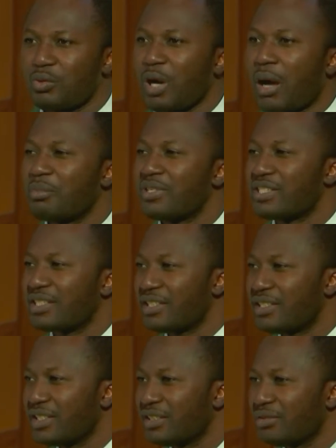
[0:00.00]
who are
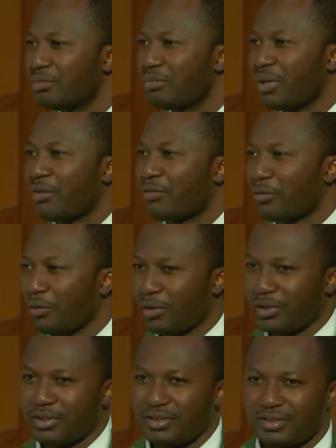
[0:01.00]
misleading my
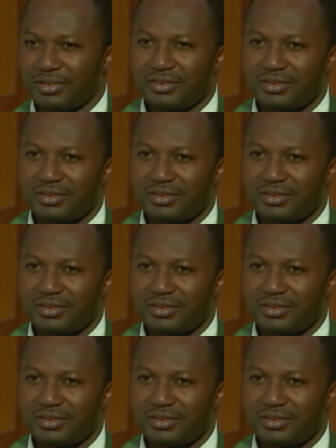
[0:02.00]
flock.